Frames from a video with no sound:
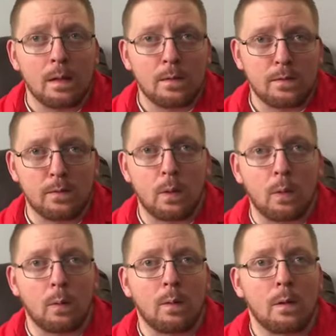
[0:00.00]
So
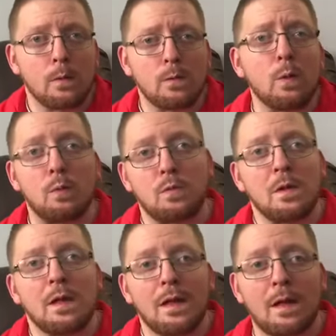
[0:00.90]
who knows?
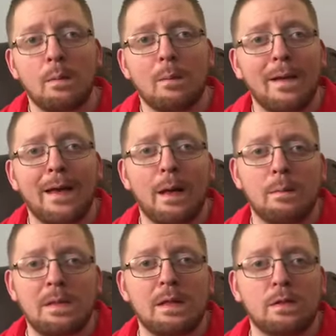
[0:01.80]
It may
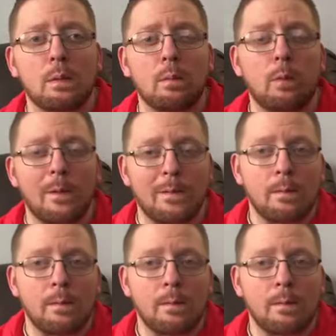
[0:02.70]
happen at some point.